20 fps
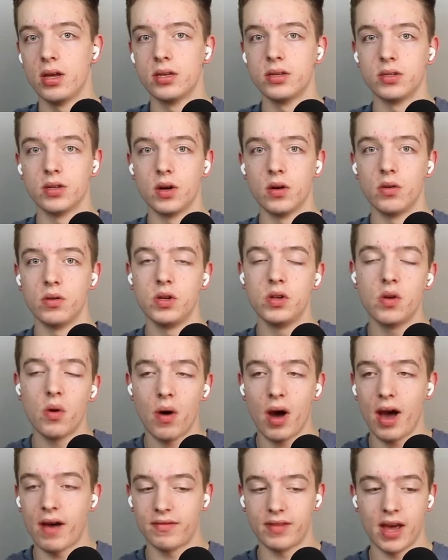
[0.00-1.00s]
So you don't
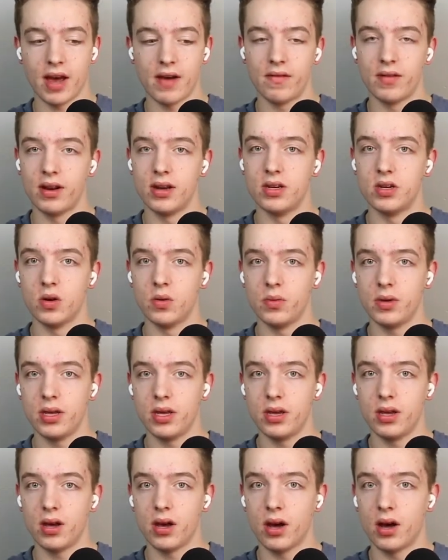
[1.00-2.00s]
have to have an
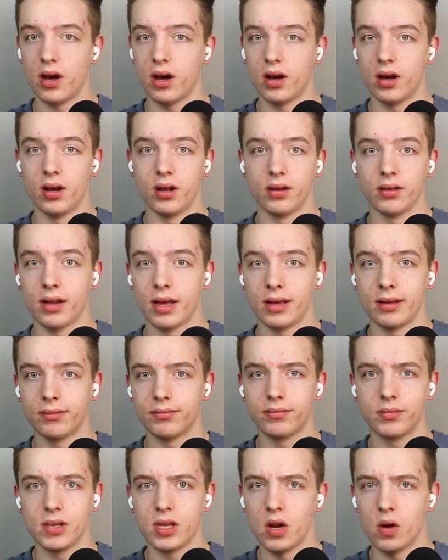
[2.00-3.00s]
Adobe
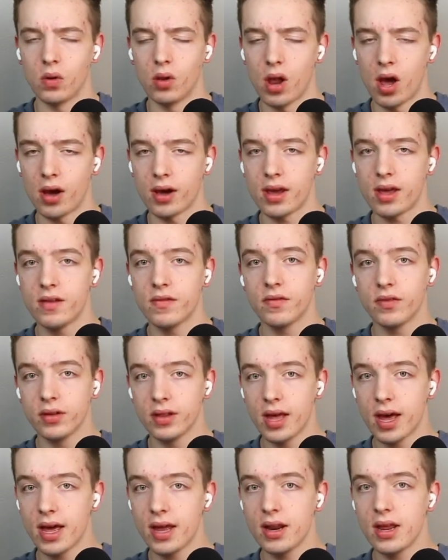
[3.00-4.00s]
login for
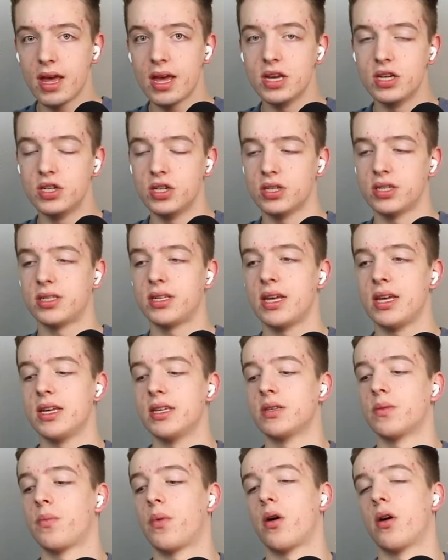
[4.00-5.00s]
that. It just
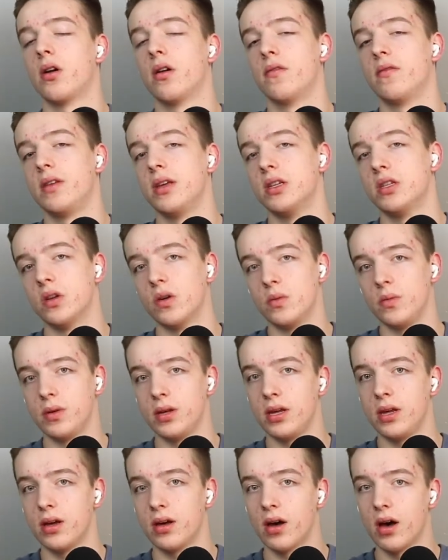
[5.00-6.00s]
is a part of the
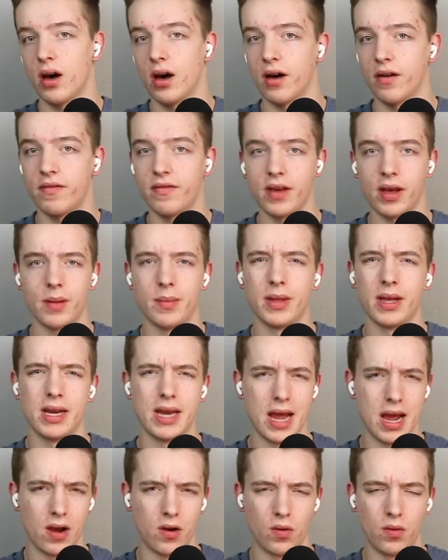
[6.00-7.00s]
Adobe family
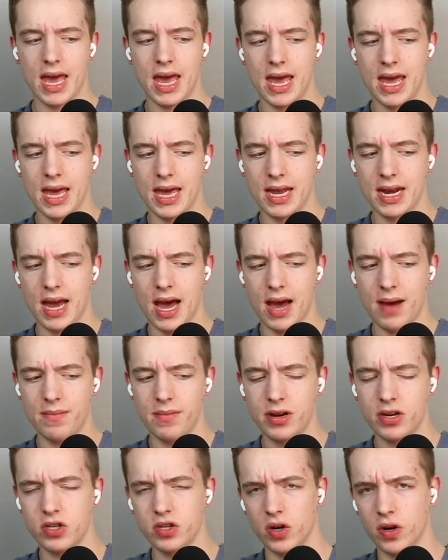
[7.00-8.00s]
now. And I'm
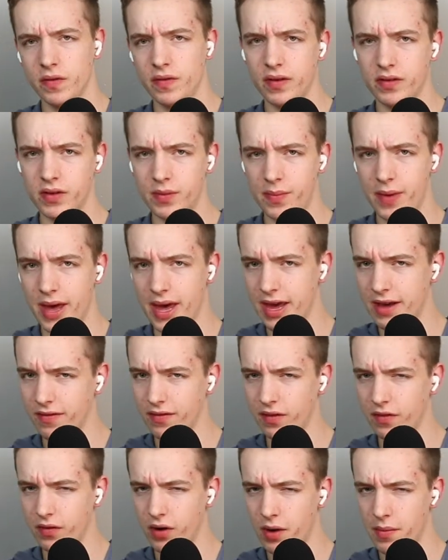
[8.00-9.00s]
not sure if you have to pay
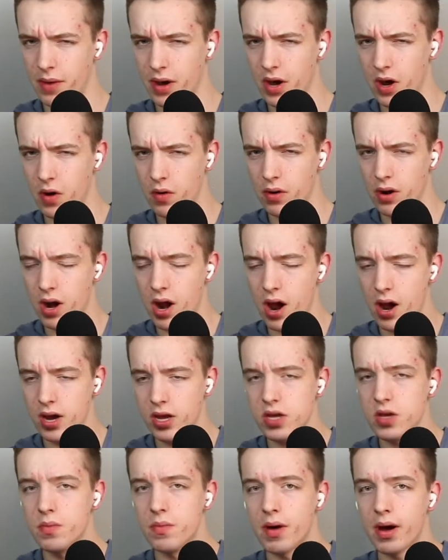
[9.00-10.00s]
for Frame.io or not.
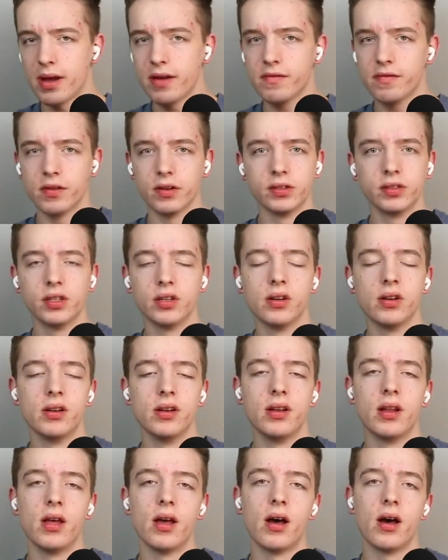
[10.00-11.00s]
You might for
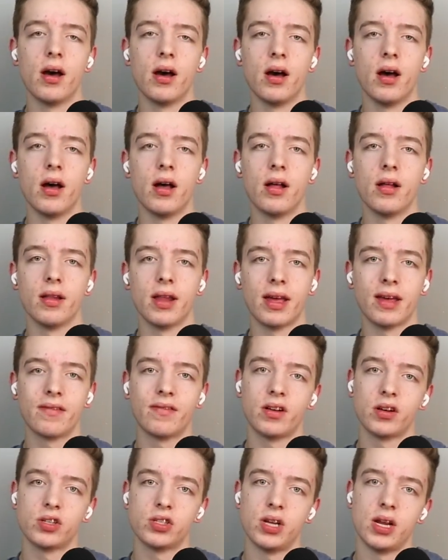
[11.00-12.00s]
certain
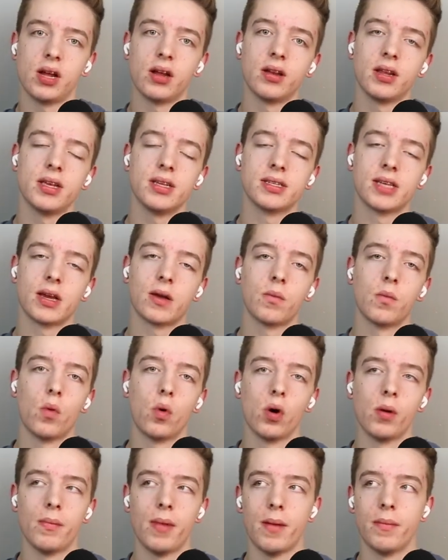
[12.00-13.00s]
functionalities, like
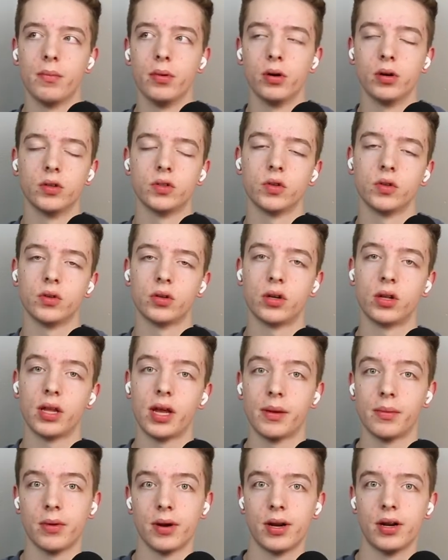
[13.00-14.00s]
more members or
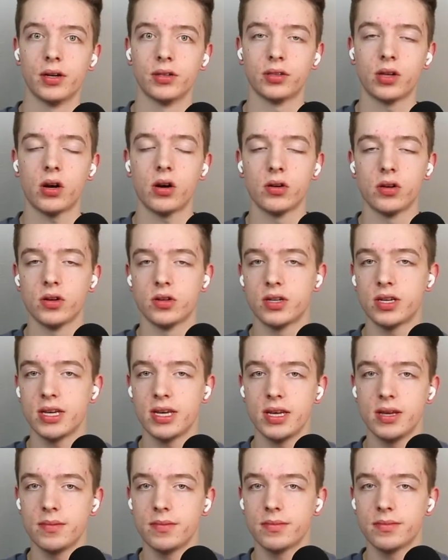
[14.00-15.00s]
collaborators on your
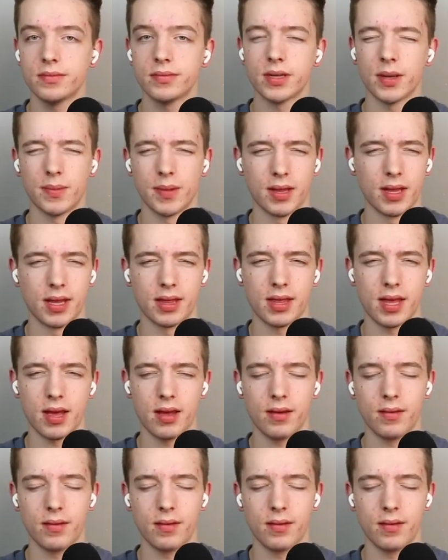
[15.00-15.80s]
team, something like that.